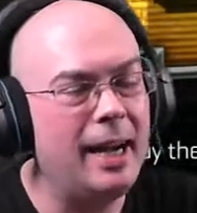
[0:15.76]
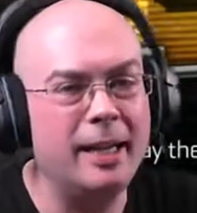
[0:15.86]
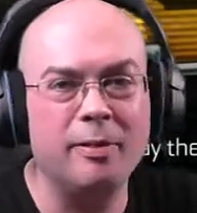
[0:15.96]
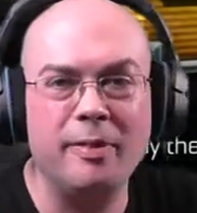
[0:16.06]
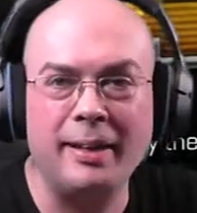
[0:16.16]

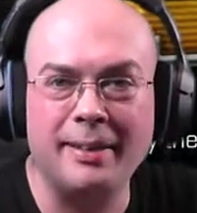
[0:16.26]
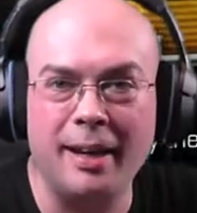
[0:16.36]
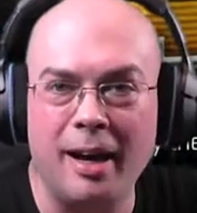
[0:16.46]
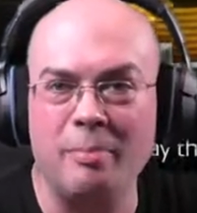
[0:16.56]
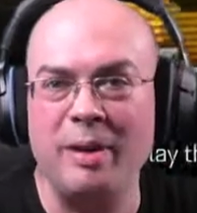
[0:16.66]
and the fact
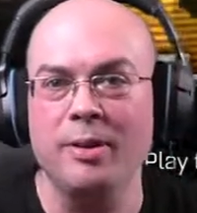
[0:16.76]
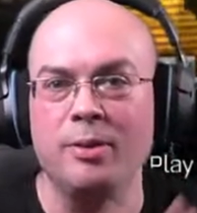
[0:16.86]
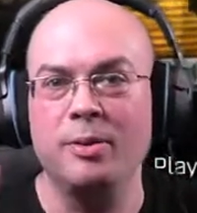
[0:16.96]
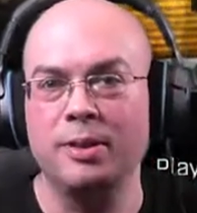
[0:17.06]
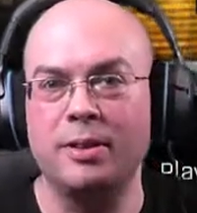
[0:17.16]
that I'm having
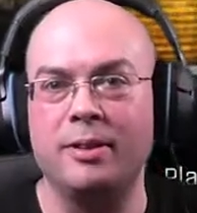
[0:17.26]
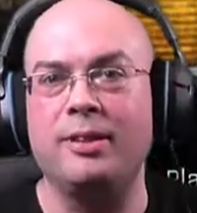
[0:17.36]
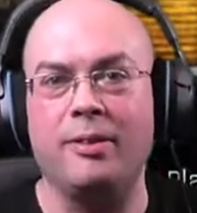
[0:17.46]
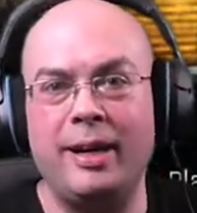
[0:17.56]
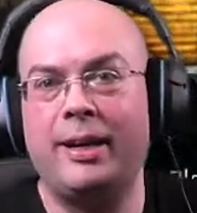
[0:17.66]
to do this
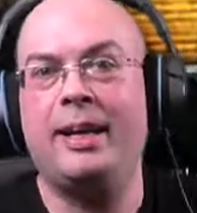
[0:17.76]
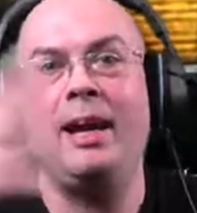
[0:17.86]
directly